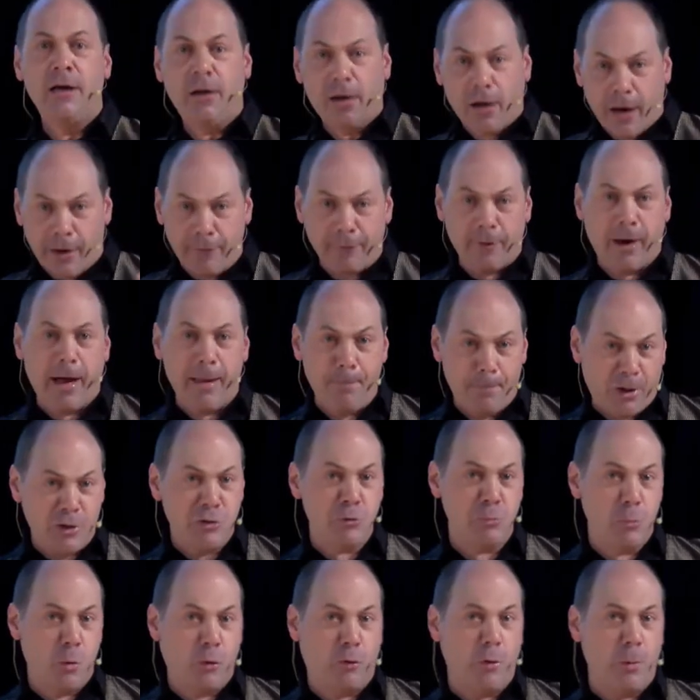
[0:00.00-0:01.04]
I write
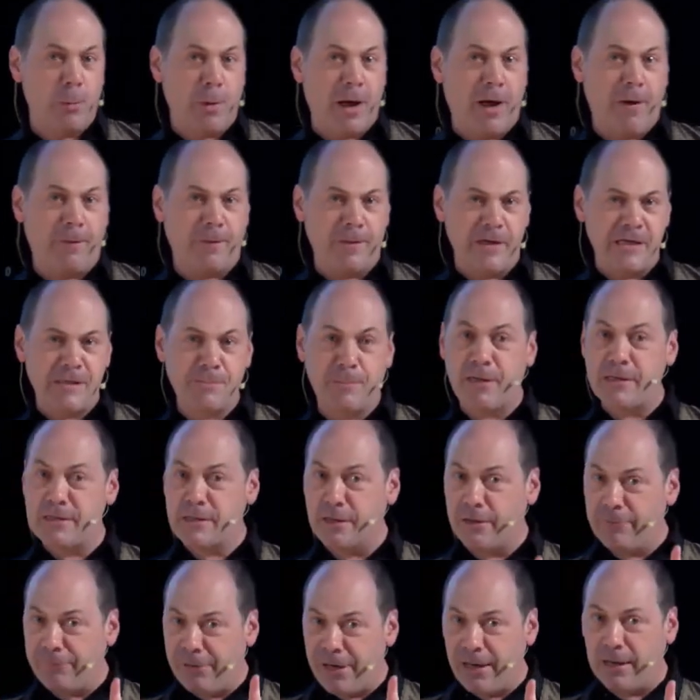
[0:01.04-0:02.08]
much more about this because
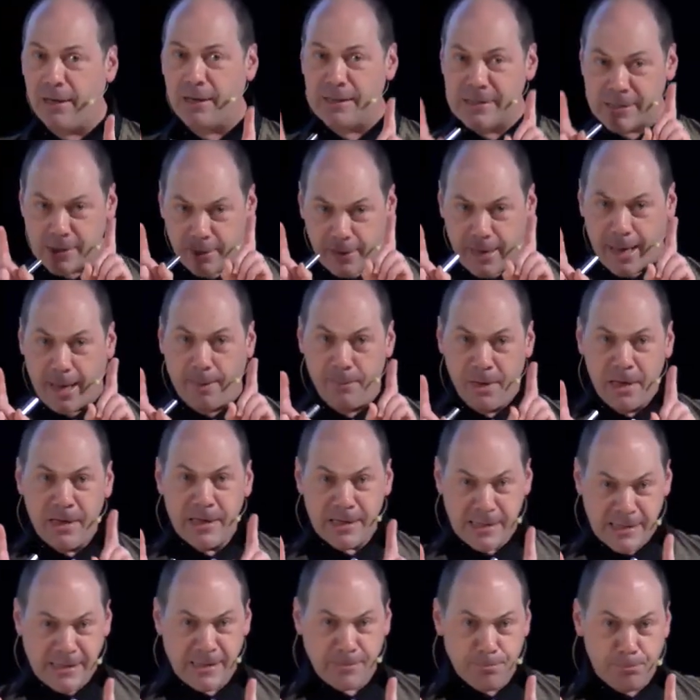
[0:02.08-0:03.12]
I realize I am
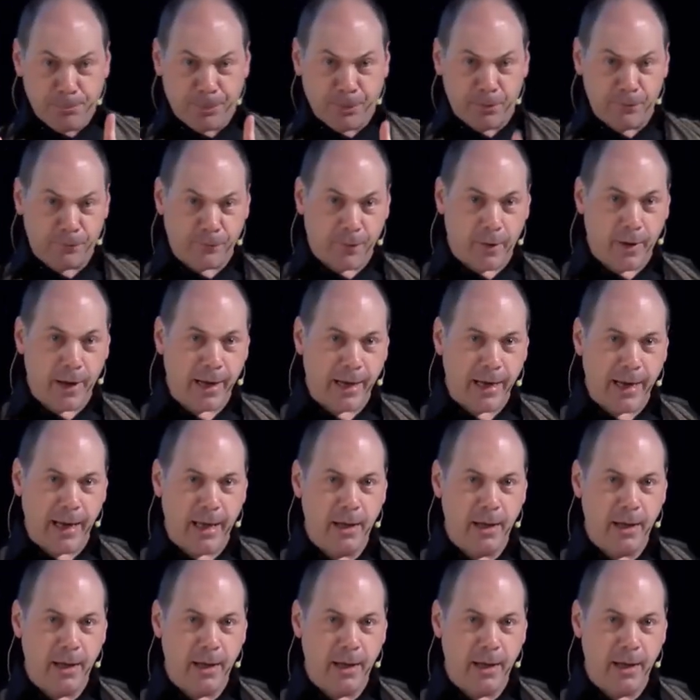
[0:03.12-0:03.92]
simplifying here.